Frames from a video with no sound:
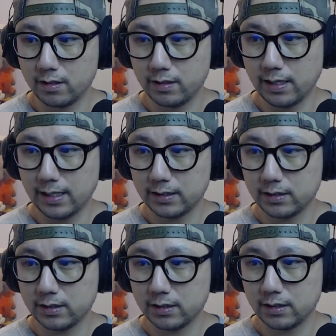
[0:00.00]
Next.
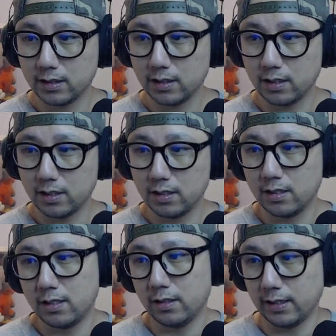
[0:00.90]

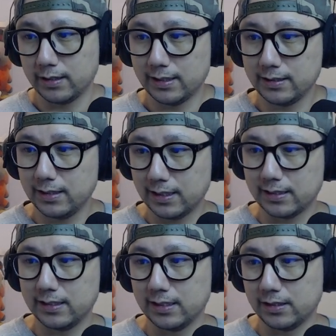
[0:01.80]
Okay, it doesn't
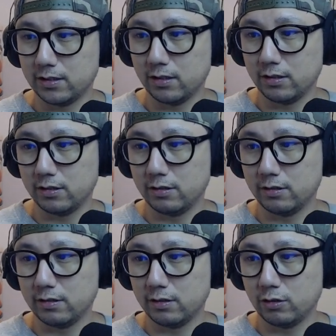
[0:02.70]
exist. So
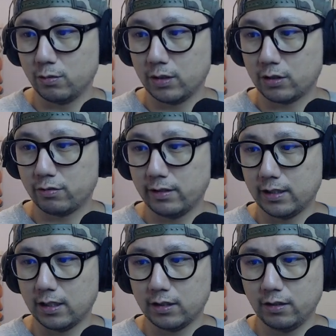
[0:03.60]
do you want to create
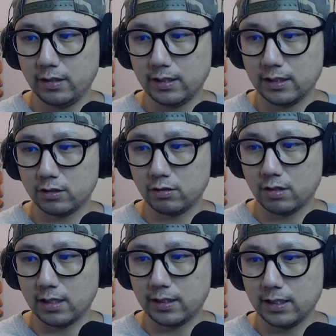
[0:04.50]
it? I don't think that's a good
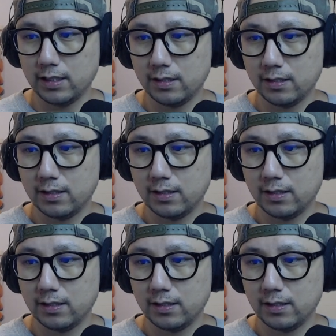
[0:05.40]
idea.